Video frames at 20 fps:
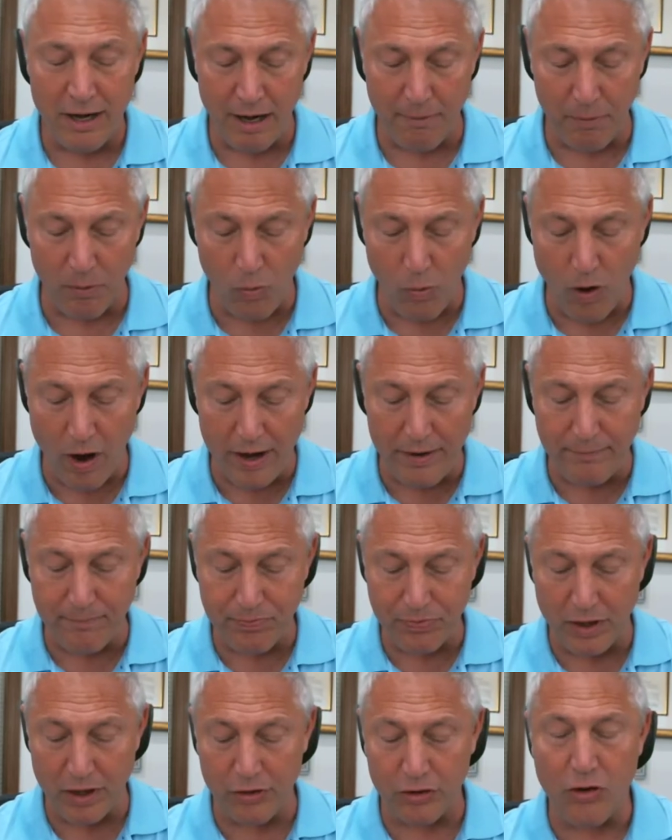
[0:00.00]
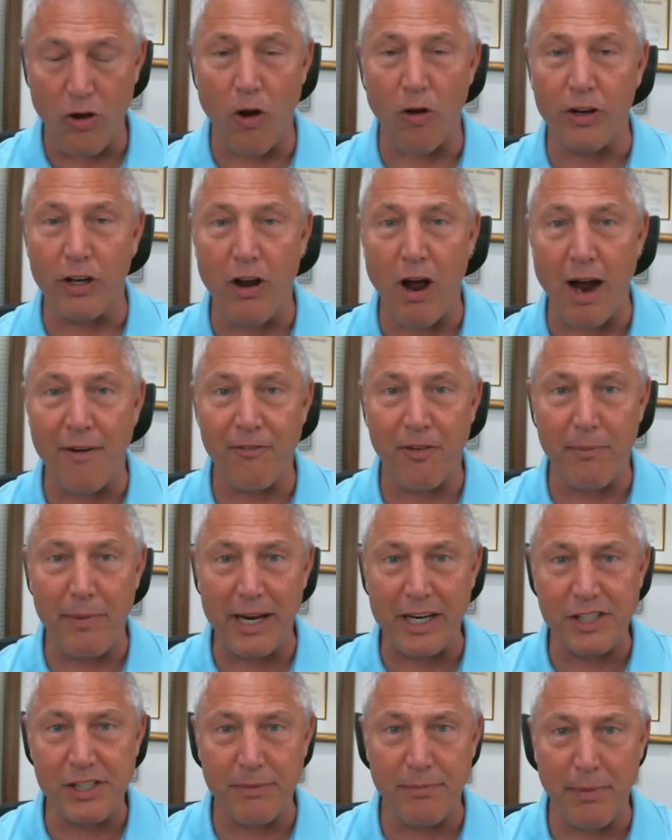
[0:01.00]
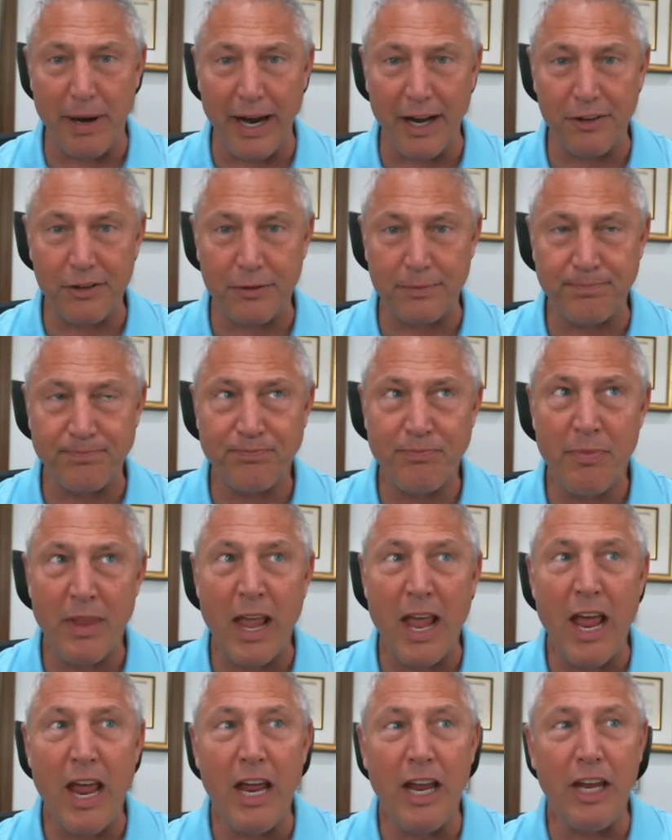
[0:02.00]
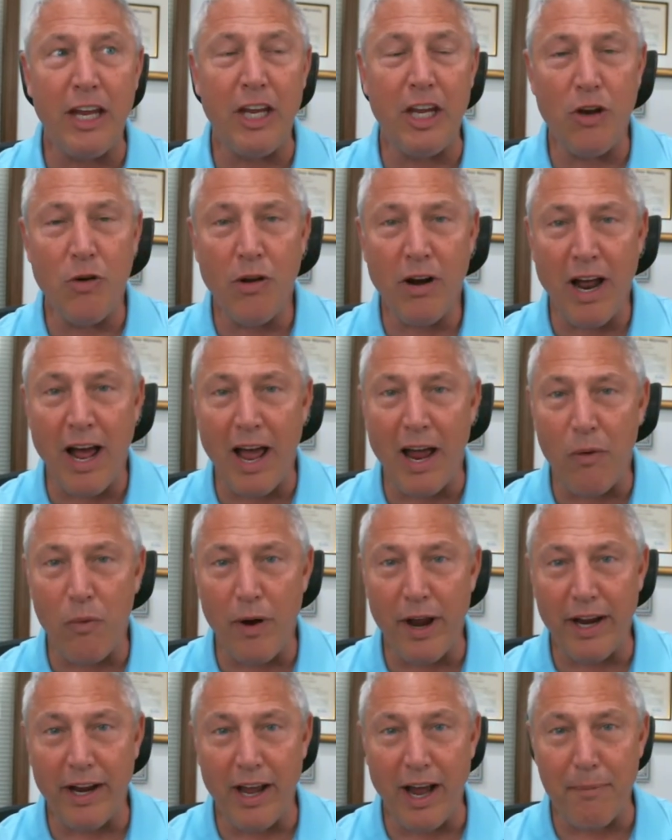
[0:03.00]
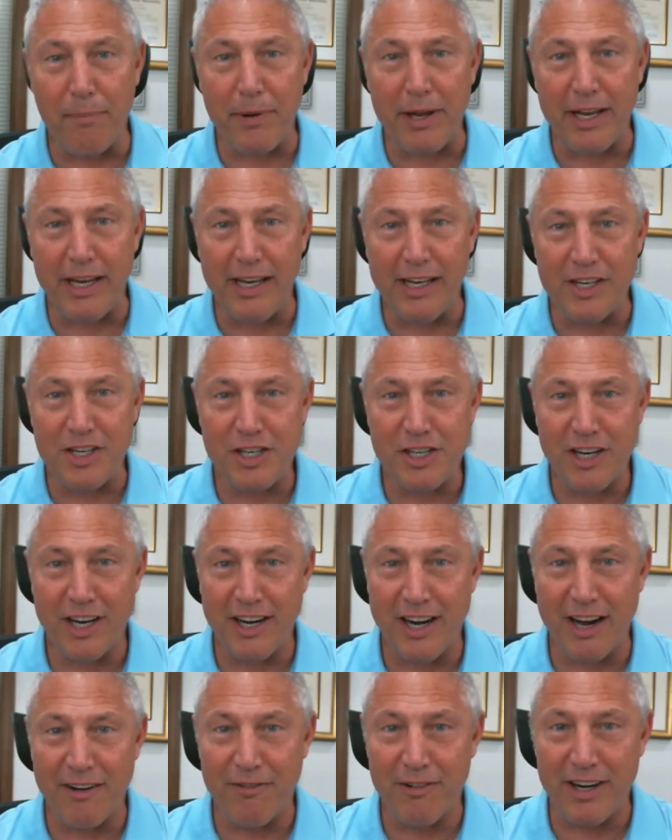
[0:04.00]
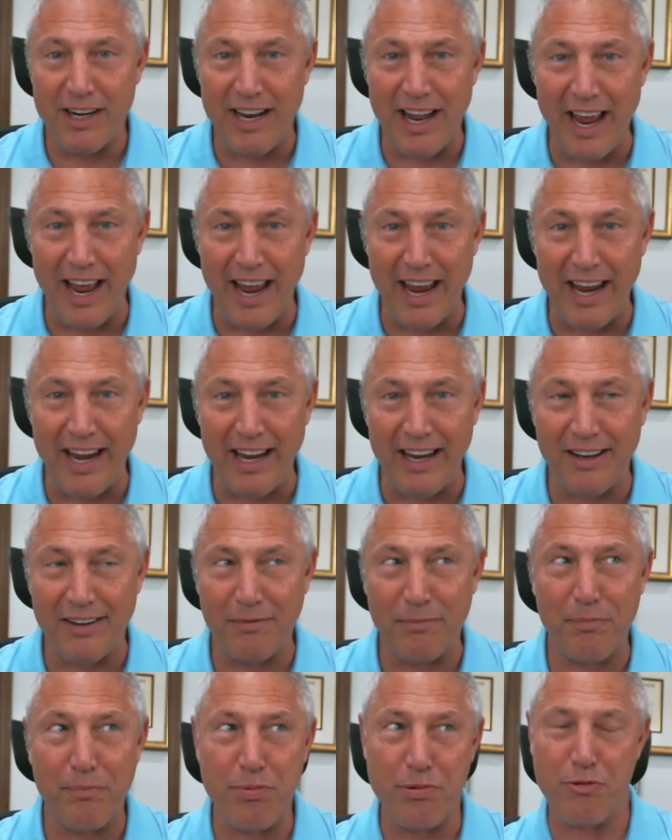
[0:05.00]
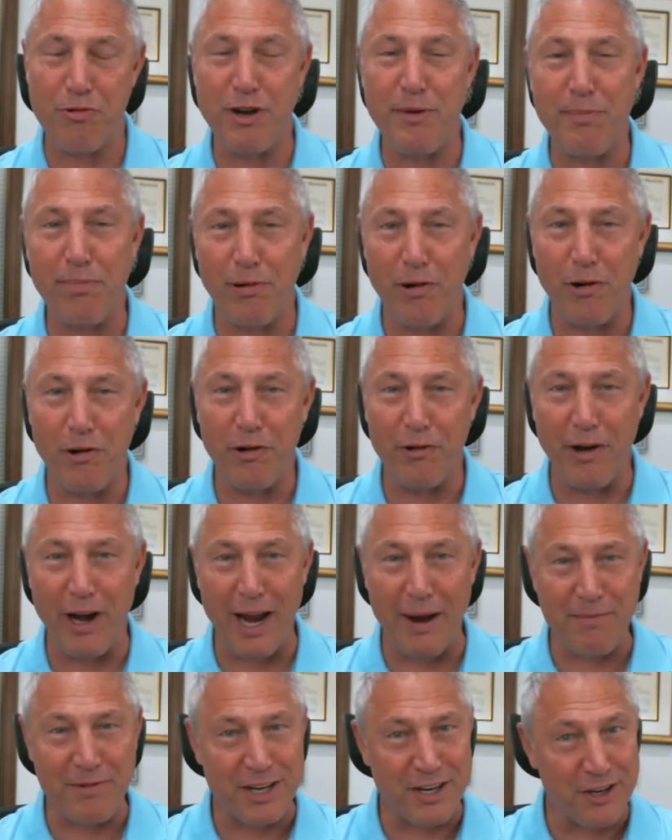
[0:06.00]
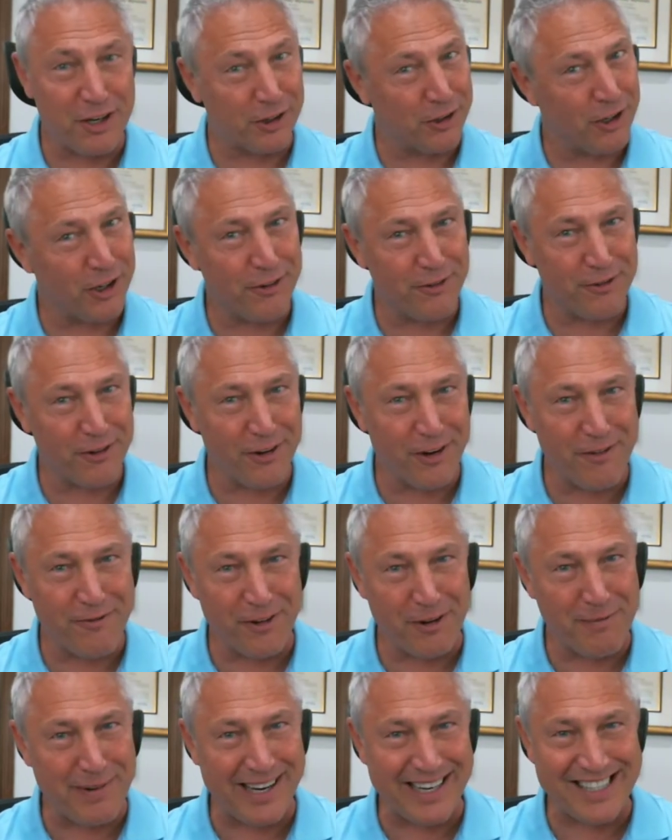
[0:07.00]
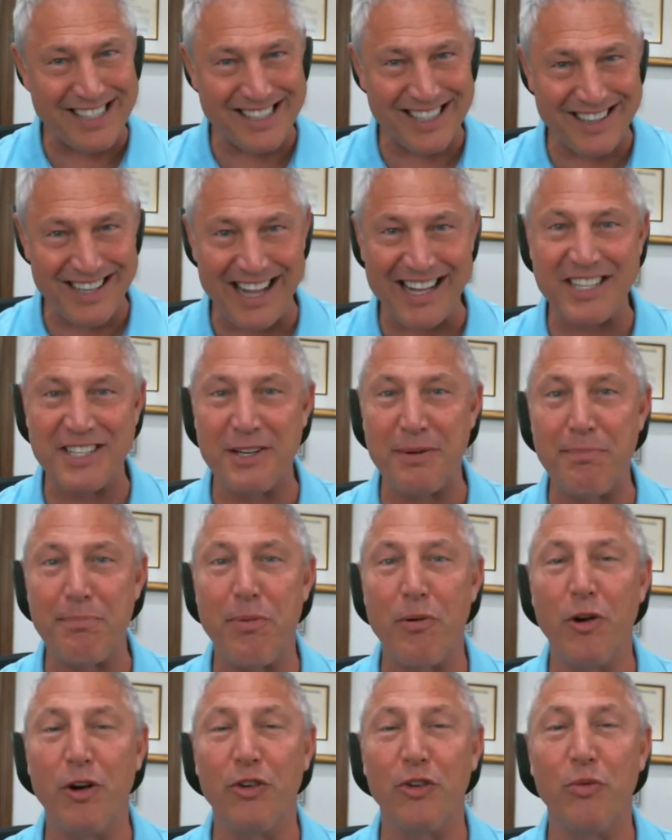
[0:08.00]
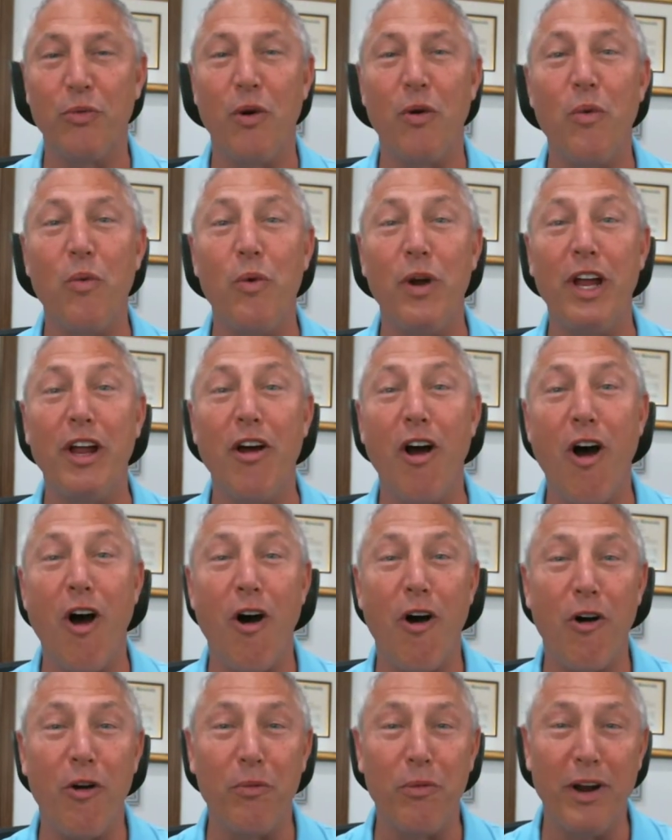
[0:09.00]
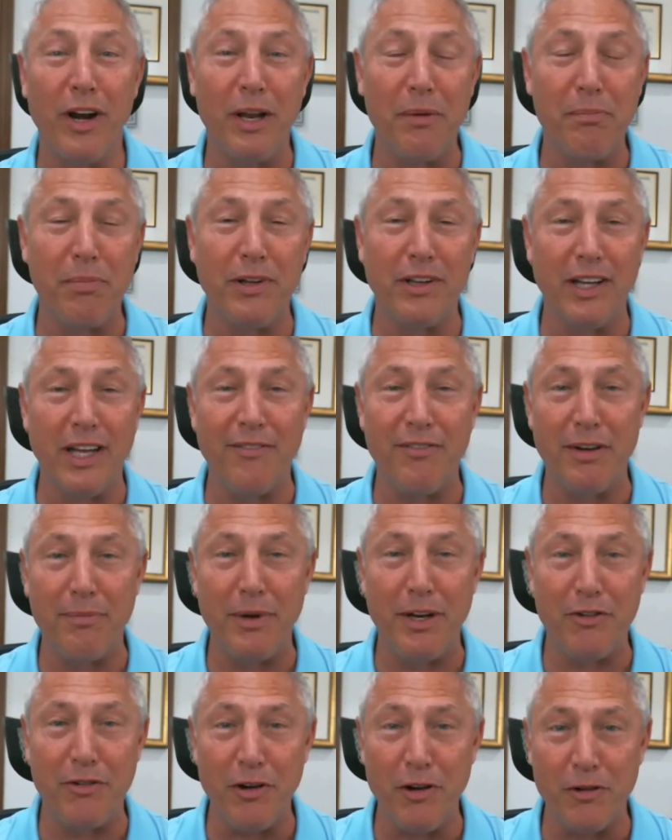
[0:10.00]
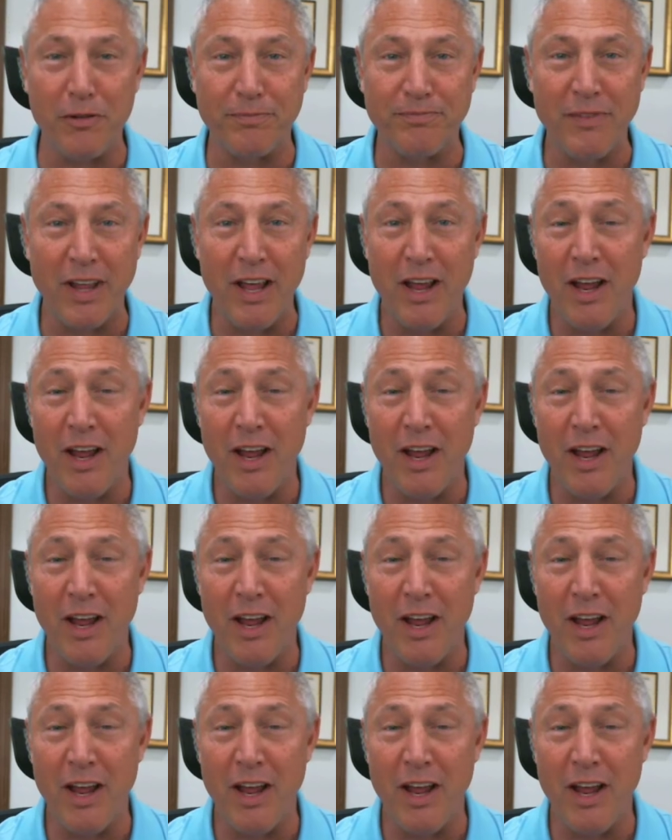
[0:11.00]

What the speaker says: Number one is called confirmation bias. You and I wake up each and every day pre-programmed to look for information that supports what we already believe to be true.